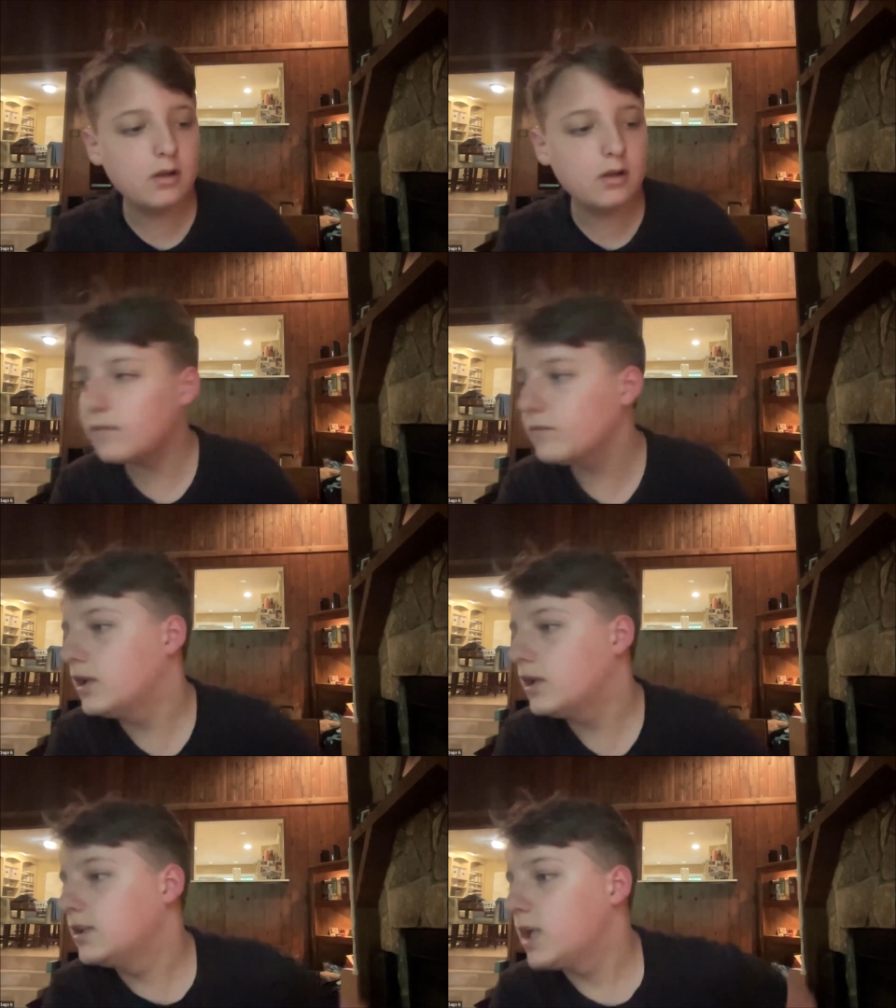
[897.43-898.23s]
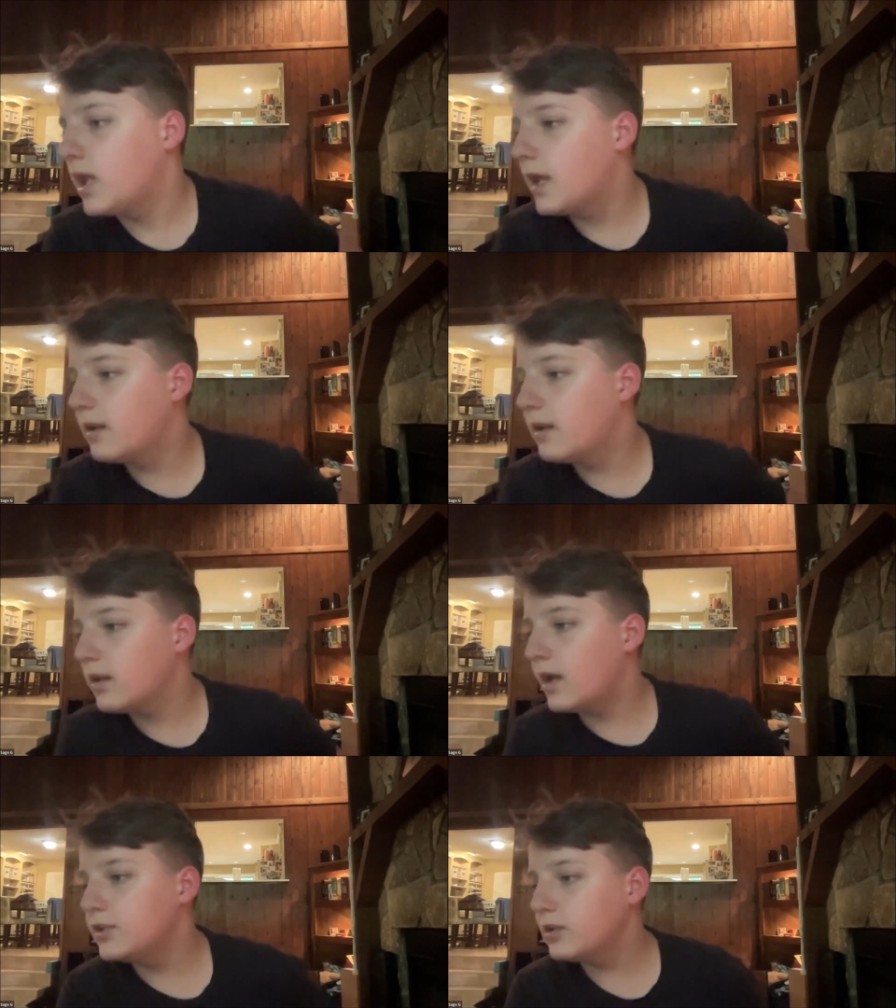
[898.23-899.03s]
And
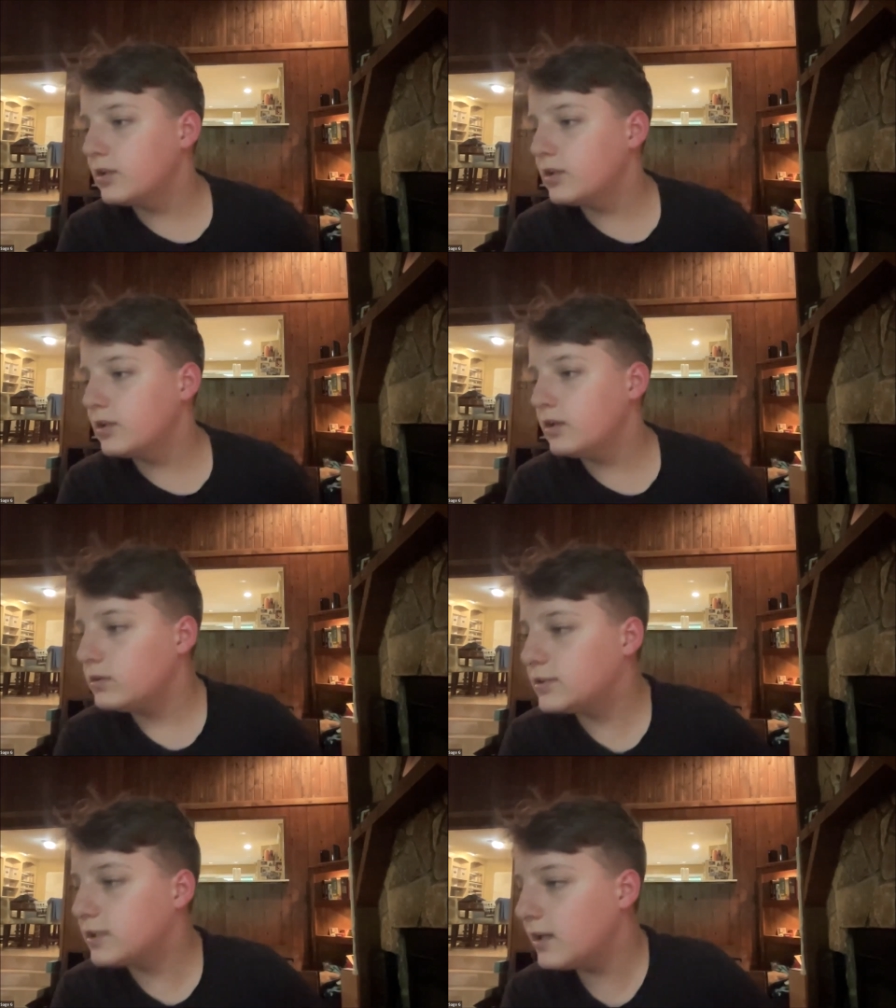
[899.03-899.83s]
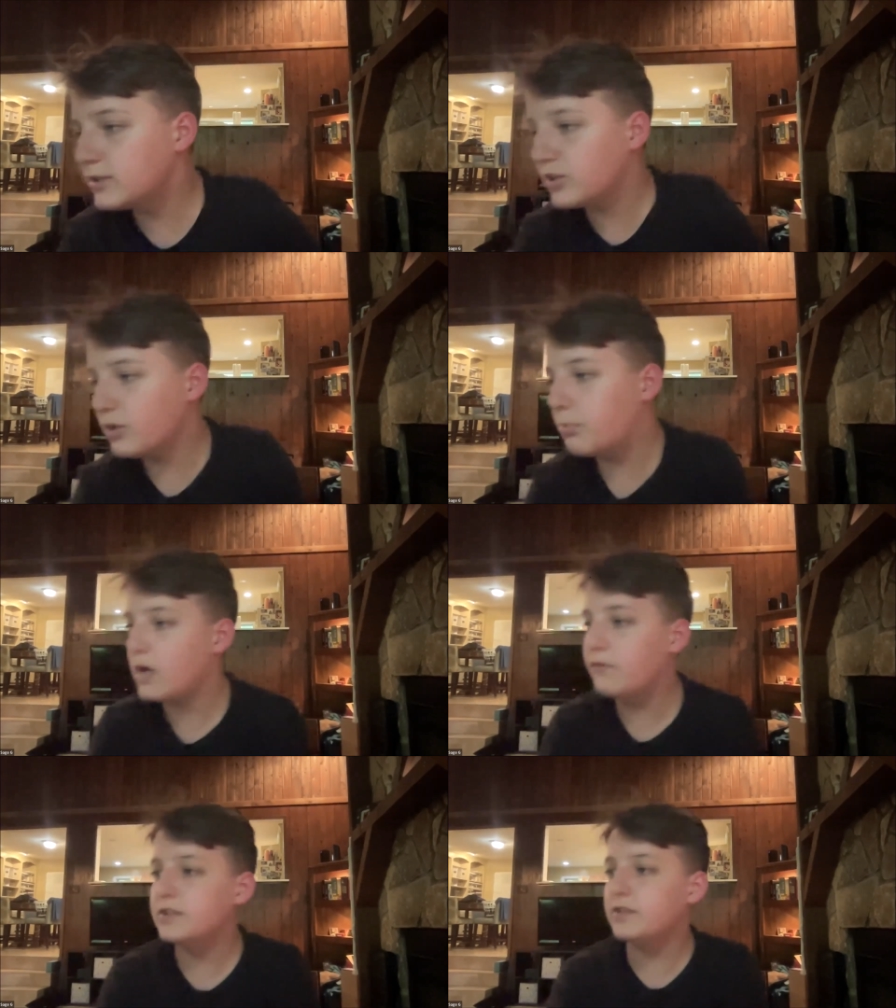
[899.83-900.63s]
Elijah said
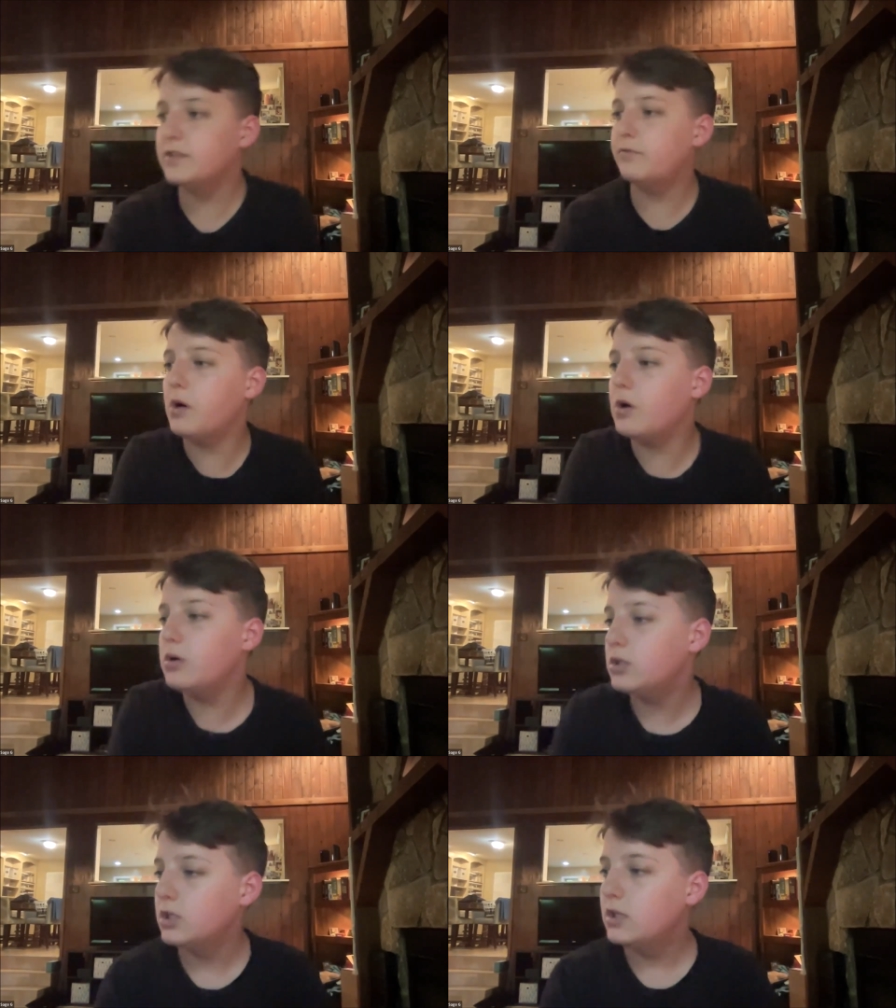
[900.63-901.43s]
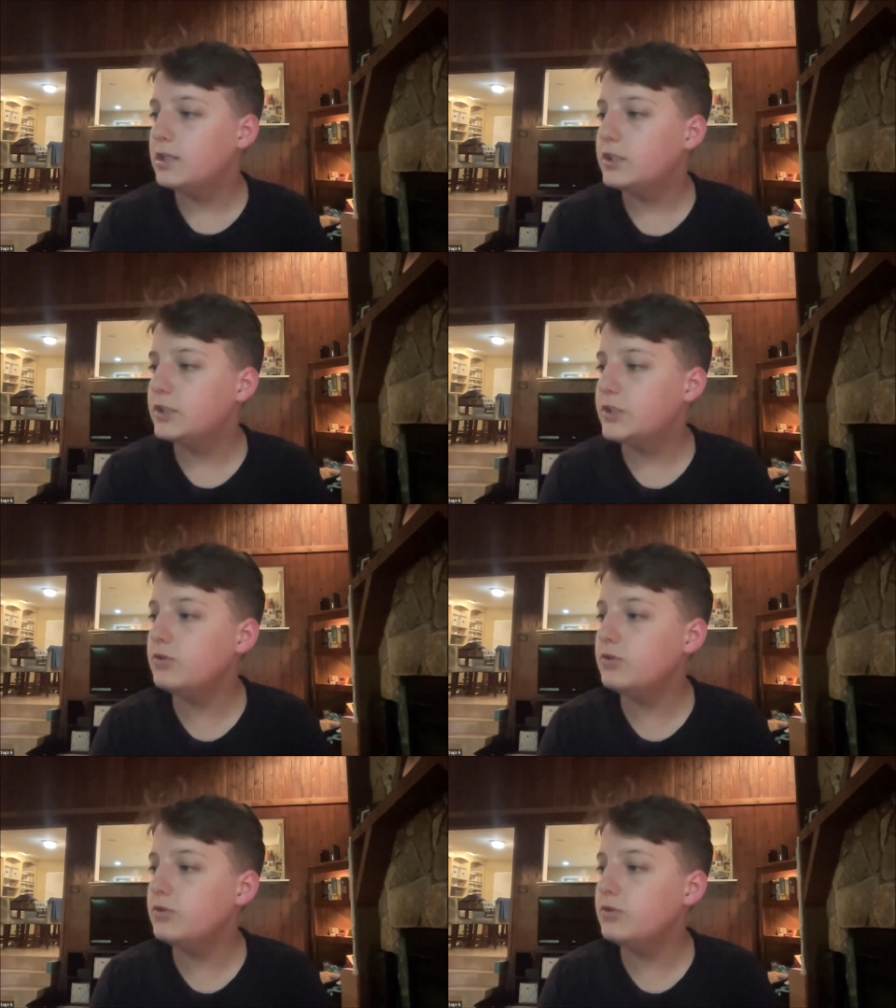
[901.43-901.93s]
unto the prophets of Baal,